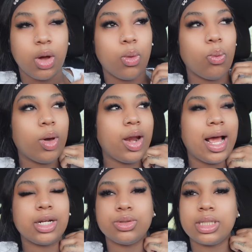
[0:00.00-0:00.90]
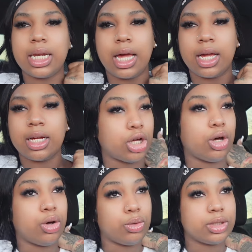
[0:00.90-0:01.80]
What did I do today?
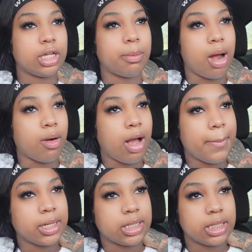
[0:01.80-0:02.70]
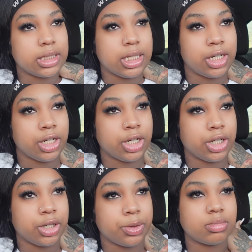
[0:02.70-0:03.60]
So, tomorrow I'm gonna cook
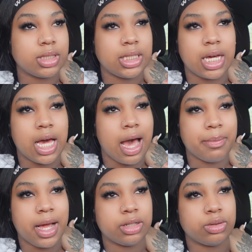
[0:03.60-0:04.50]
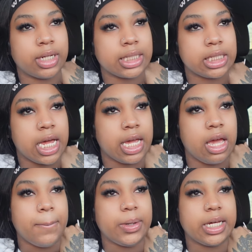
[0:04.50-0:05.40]
dinner. Yeah, I'm not doing that tonight
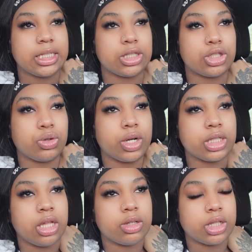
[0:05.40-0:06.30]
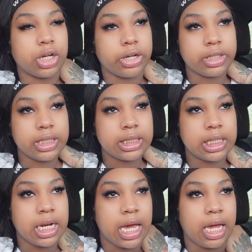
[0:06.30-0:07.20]
because the store is closed early
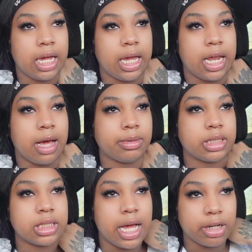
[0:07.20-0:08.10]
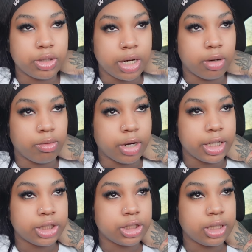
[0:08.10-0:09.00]
tonight and I'm just not trying to
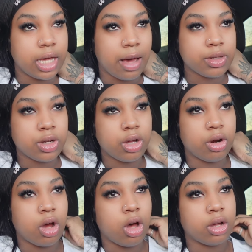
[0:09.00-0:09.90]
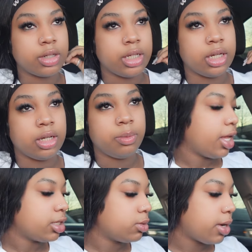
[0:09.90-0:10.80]
rush to get. I was gonna go to Aldi.
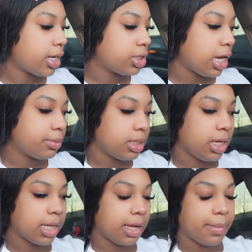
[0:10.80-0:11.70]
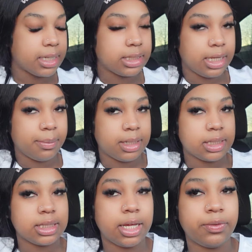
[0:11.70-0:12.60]
That's where I shop to get like my salmon
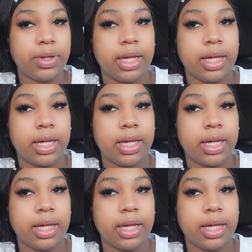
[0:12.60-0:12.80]
and stuff.